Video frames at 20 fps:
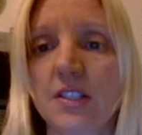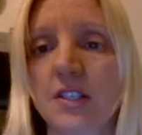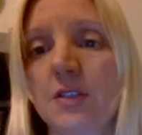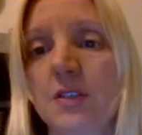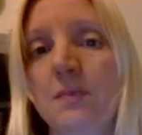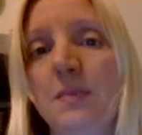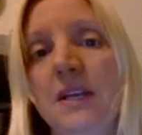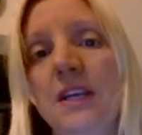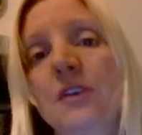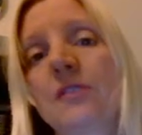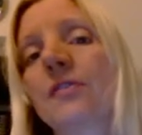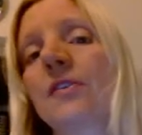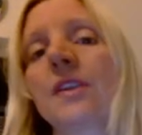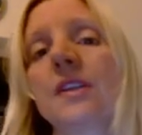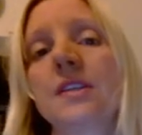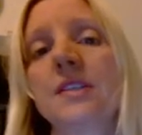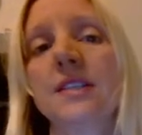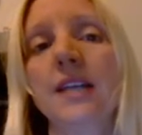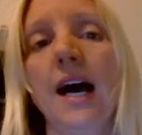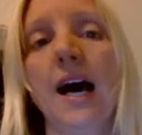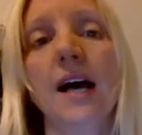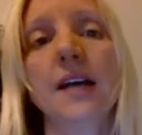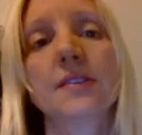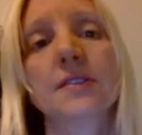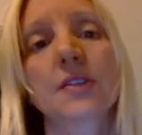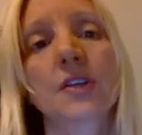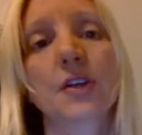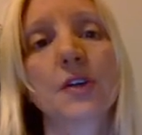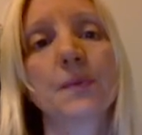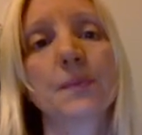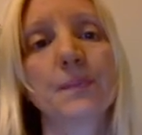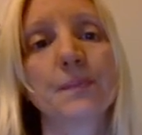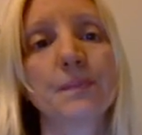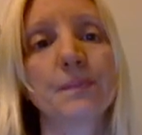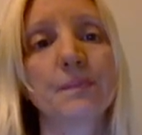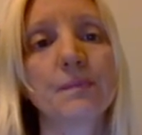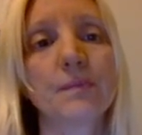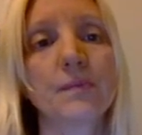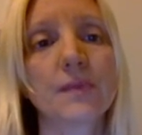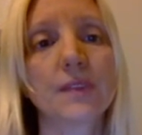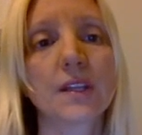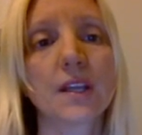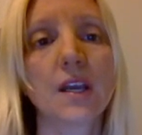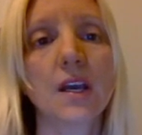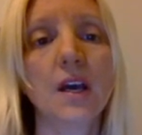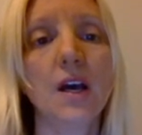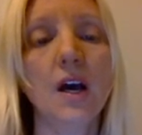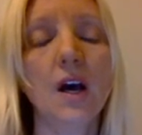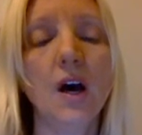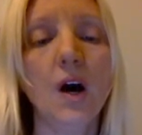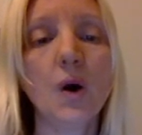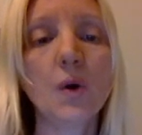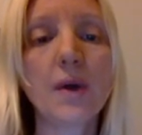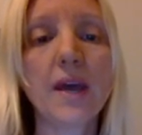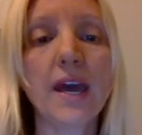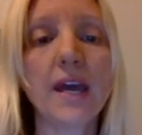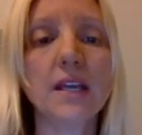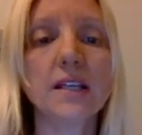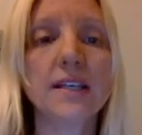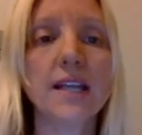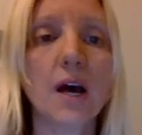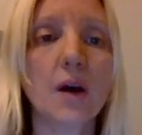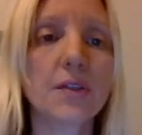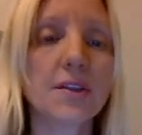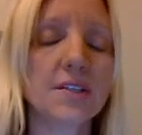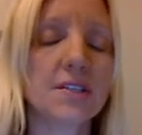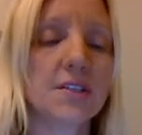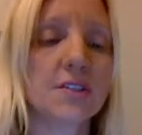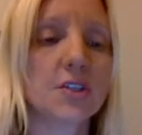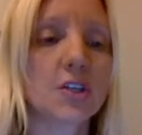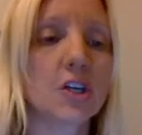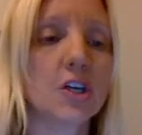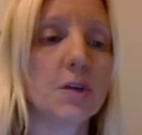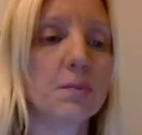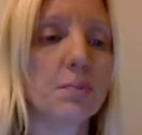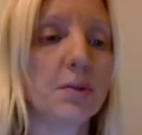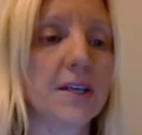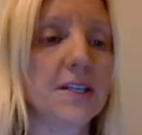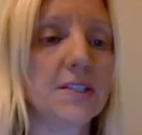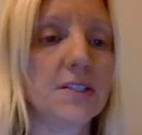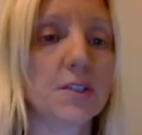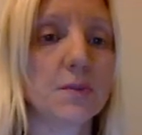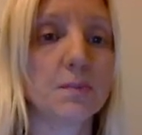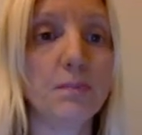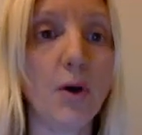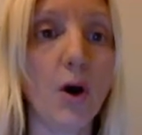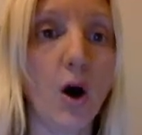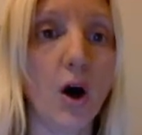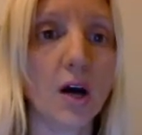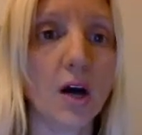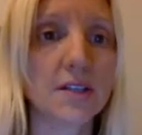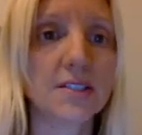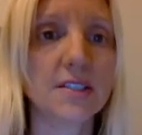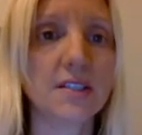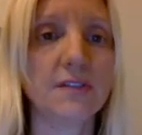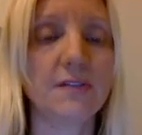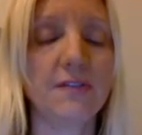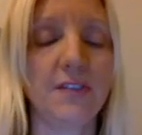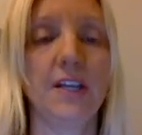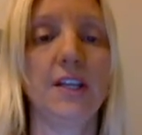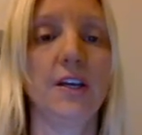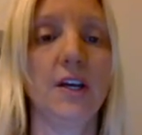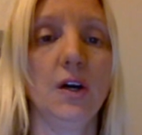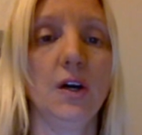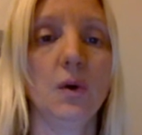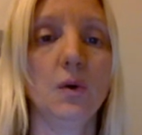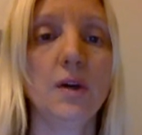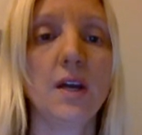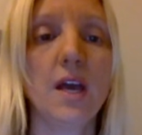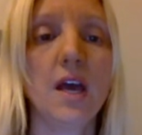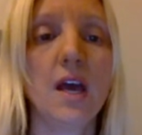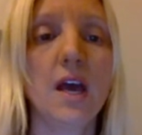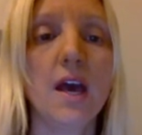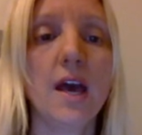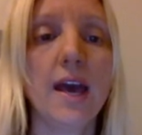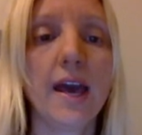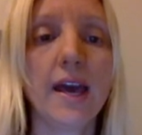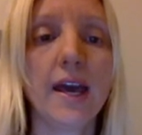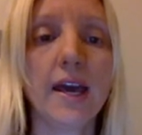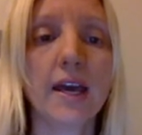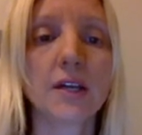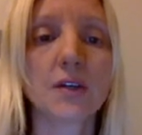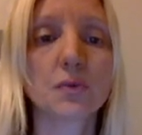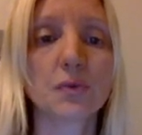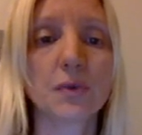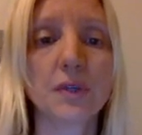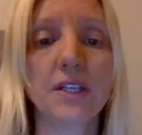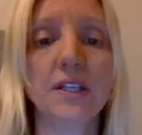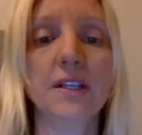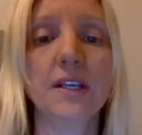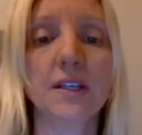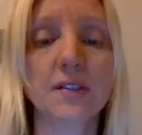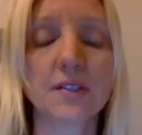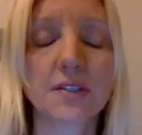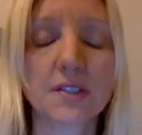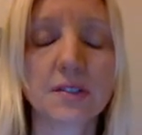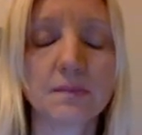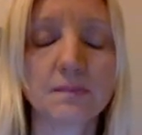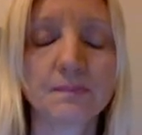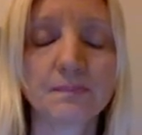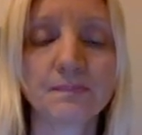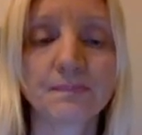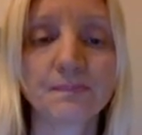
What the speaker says: to speak for this task. Okay, now this is a good place to pause the video and read this.